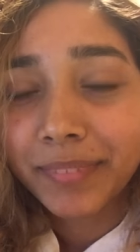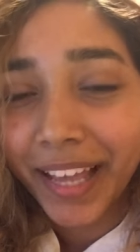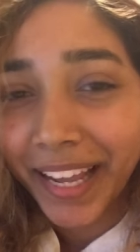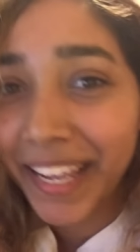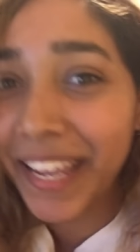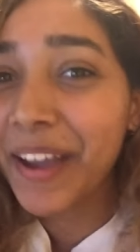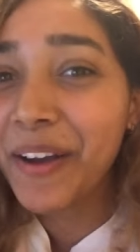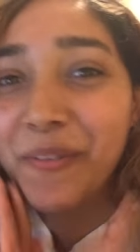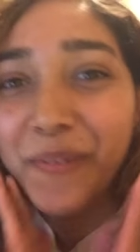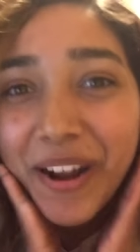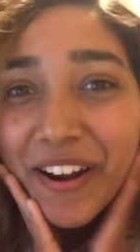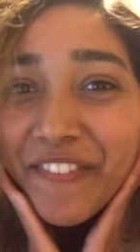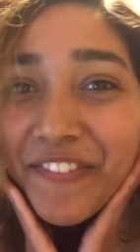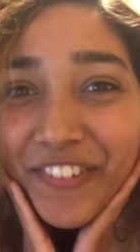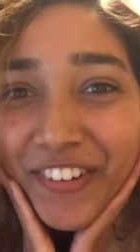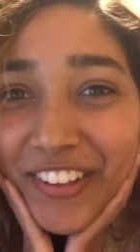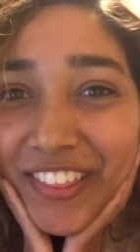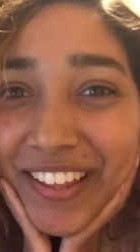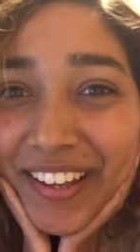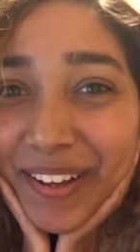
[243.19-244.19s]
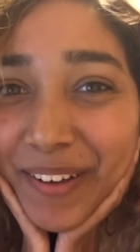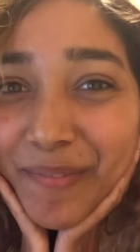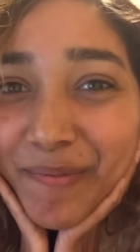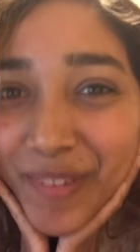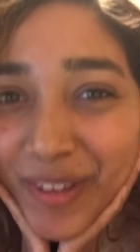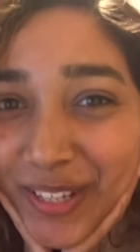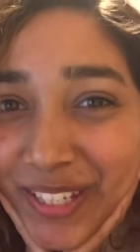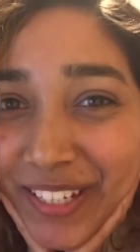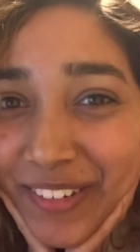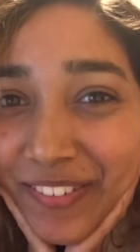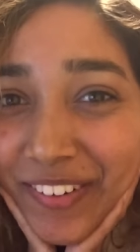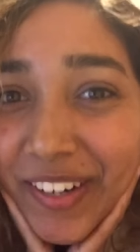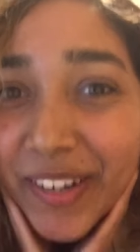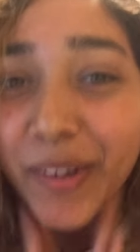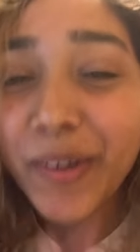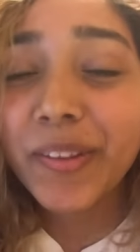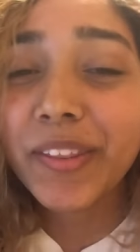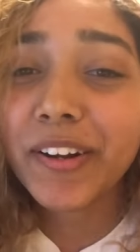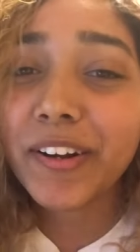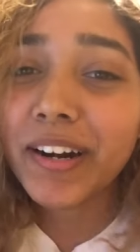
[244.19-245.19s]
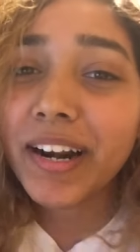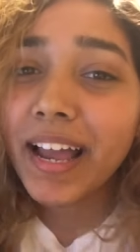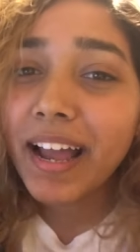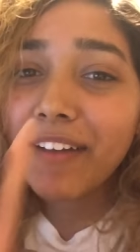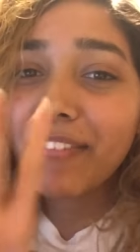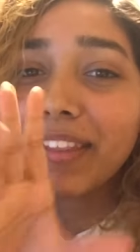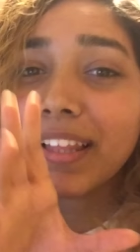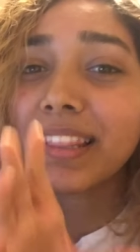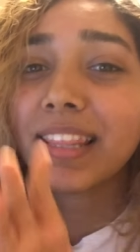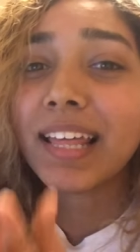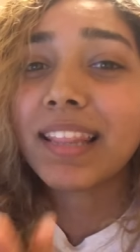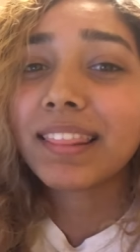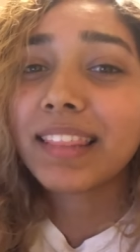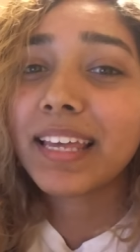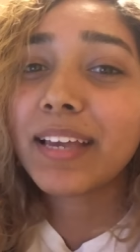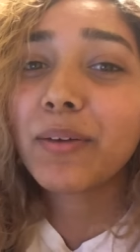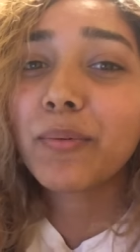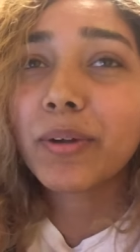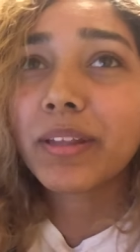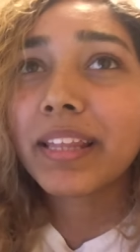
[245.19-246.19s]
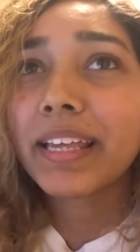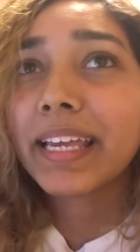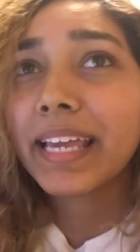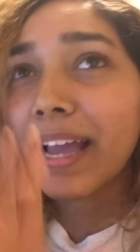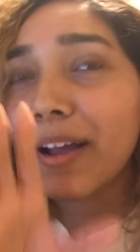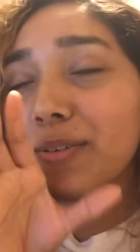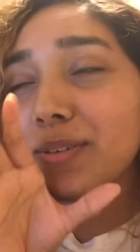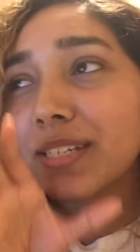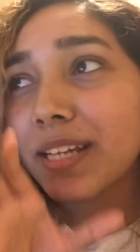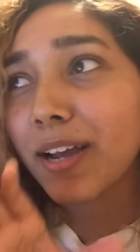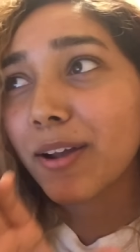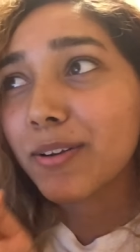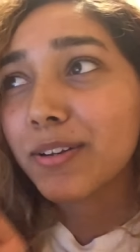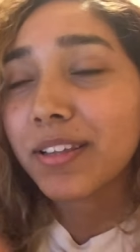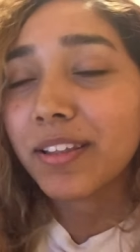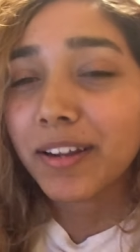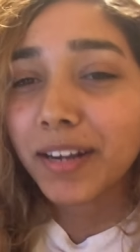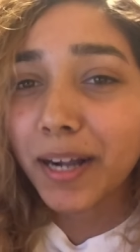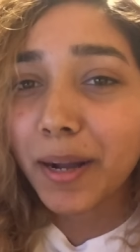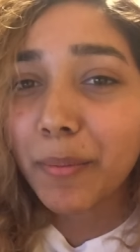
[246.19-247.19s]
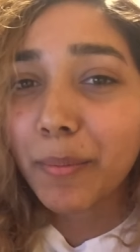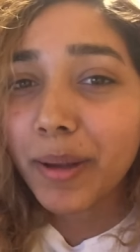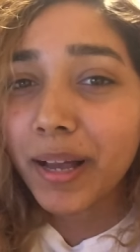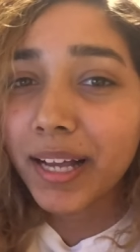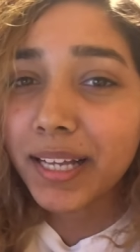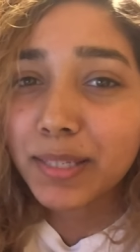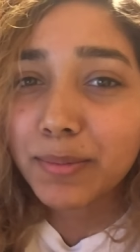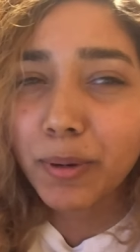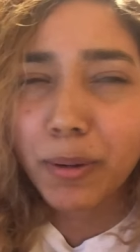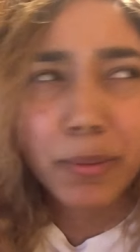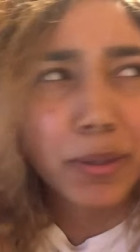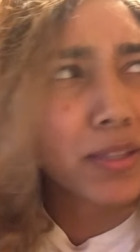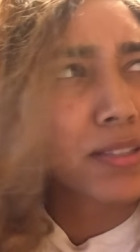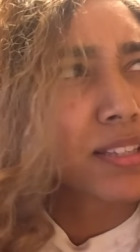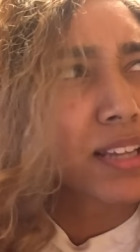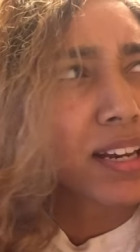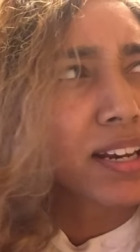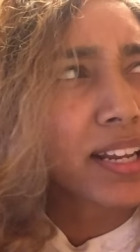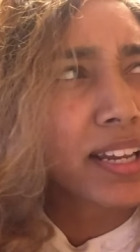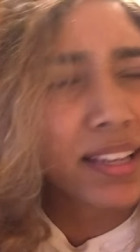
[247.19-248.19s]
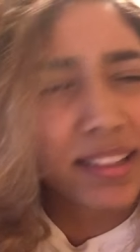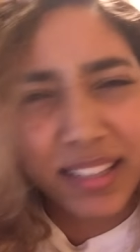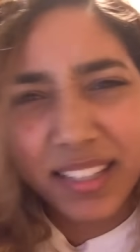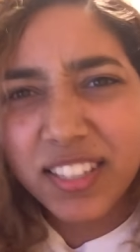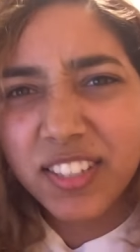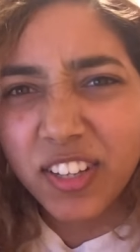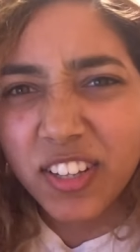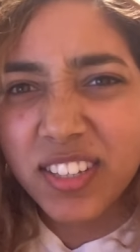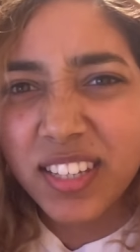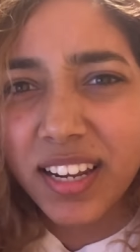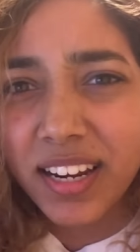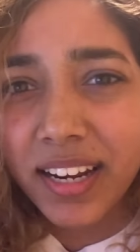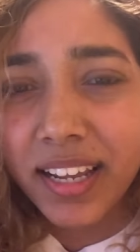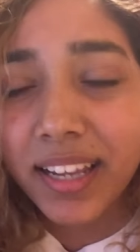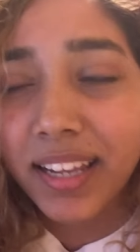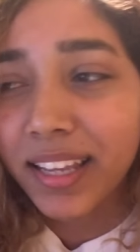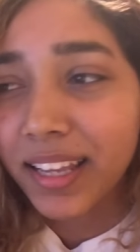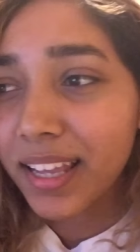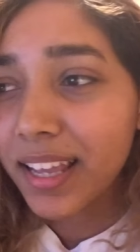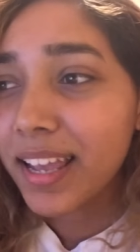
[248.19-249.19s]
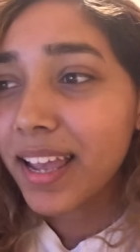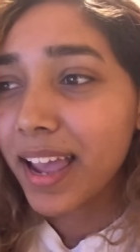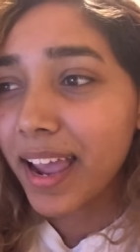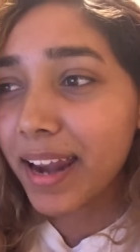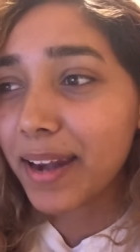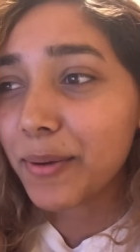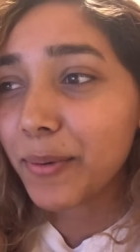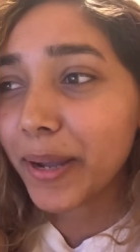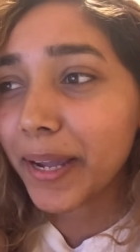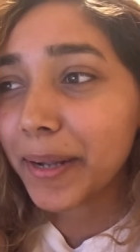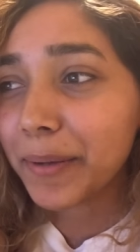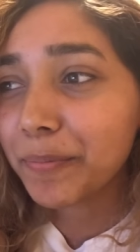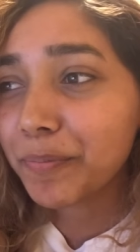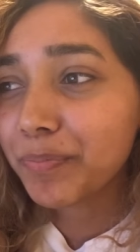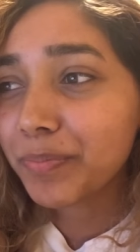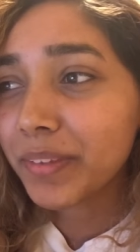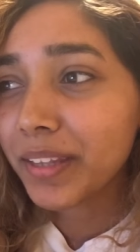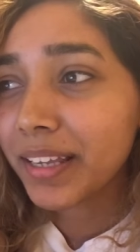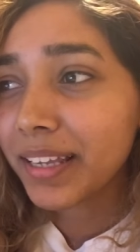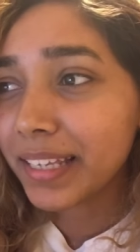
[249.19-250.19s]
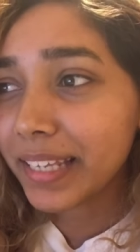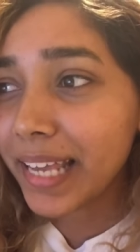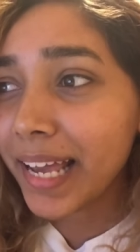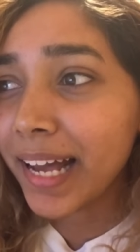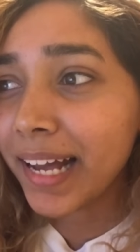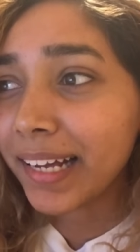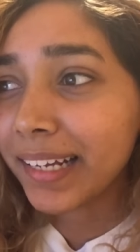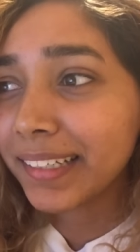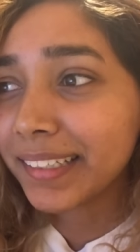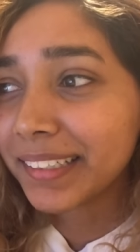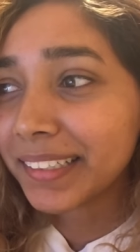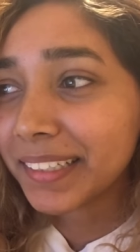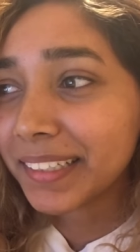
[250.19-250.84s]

I can't wait for the music video. They're gonna have like that thing where they count down to their comeback. It's probably on Sunday. I think it's on Sunday. Anyway, yeah.